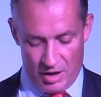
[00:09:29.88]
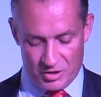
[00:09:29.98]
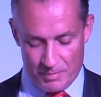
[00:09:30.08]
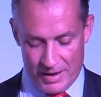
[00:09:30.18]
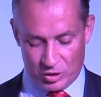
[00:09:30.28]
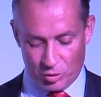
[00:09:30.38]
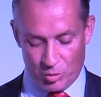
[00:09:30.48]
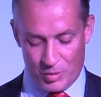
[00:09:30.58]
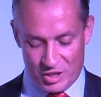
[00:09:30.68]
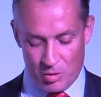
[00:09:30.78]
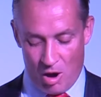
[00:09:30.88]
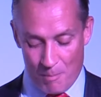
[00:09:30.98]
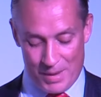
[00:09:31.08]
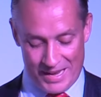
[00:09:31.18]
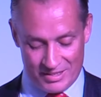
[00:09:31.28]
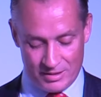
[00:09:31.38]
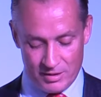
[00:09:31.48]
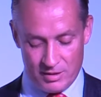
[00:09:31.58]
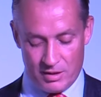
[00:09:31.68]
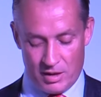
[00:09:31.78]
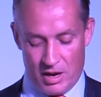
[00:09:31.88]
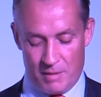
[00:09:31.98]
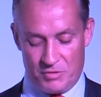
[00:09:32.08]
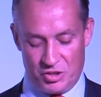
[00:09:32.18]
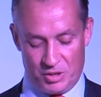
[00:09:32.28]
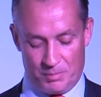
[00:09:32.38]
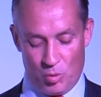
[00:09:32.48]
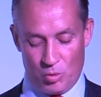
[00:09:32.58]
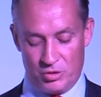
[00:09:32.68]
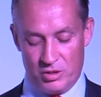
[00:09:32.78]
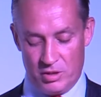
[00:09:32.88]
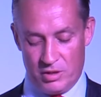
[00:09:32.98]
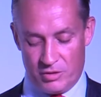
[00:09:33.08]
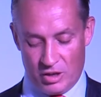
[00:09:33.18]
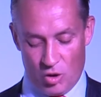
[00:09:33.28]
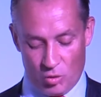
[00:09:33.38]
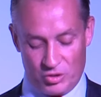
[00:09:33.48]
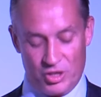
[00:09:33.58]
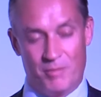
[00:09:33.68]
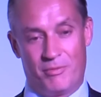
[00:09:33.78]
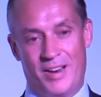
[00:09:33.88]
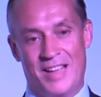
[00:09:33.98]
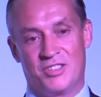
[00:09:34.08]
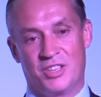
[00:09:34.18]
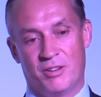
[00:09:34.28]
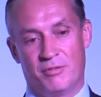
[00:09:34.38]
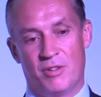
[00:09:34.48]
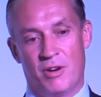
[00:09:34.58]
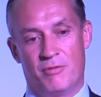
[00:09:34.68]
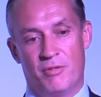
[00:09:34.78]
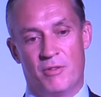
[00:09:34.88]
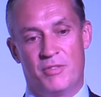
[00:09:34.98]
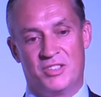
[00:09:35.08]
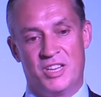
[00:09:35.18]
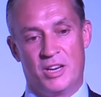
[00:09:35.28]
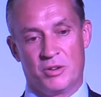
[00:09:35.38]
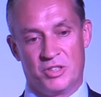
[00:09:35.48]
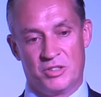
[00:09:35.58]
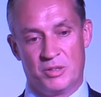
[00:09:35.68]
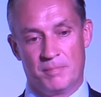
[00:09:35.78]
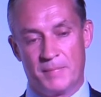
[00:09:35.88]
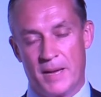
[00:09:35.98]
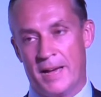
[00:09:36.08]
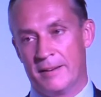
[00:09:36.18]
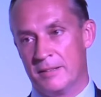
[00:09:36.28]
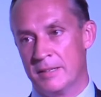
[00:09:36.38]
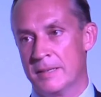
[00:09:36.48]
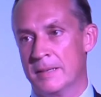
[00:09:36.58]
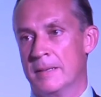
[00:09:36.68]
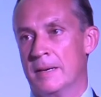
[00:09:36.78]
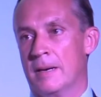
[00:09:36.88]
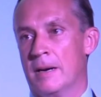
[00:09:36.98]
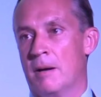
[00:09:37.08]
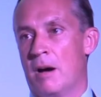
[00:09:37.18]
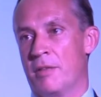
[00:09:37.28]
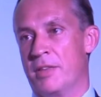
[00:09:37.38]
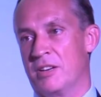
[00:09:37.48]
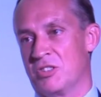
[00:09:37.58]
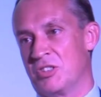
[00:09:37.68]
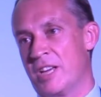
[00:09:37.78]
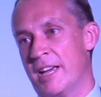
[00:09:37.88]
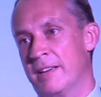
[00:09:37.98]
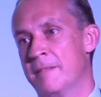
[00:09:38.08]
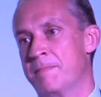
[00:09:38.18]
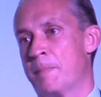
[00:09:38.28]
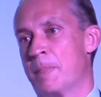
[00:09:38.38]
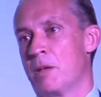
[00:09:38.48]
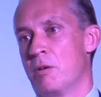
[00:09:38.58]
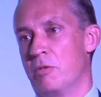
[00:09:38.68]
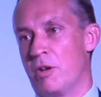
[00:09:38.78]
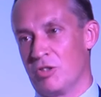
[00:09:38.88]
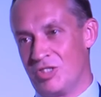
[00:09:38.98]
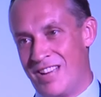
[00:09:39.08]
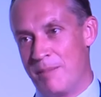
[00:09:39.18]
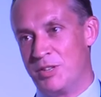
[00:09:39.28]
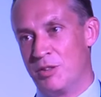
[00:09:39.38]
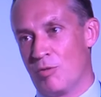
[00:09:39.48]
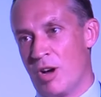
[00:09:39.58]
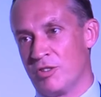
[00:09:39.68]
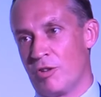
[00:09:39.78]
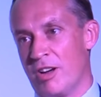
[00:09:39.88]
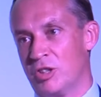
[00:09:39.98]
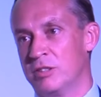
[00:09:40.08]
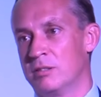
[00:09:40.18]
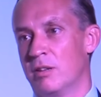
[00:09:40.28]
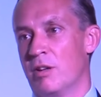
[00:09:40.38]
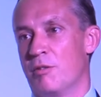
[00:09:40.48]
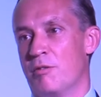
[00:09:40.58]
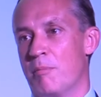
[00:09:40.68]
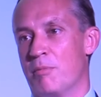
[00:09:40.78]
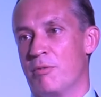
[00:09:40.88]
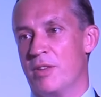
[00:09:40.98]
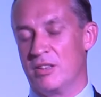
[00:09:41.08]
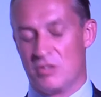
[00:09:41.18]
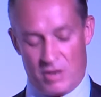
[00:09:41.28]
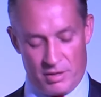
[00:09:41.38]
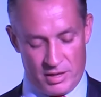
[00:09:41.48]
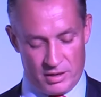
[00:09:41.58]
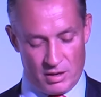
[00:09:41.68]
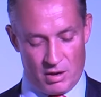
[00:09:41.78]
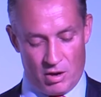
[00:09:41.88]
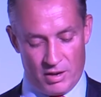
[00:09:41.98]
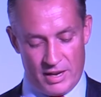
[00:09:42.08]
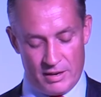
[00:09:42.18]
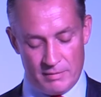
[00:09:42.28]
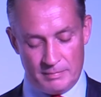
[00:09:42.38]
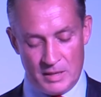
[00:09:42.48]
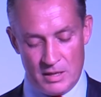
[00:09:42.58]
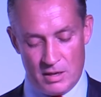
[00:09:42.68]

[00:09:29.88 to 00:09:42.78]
to make sure that we do our bit to support the long-term financing of this ecosystem. And I think, as I say, there are steps in the right direction. There are a number of things that I think are in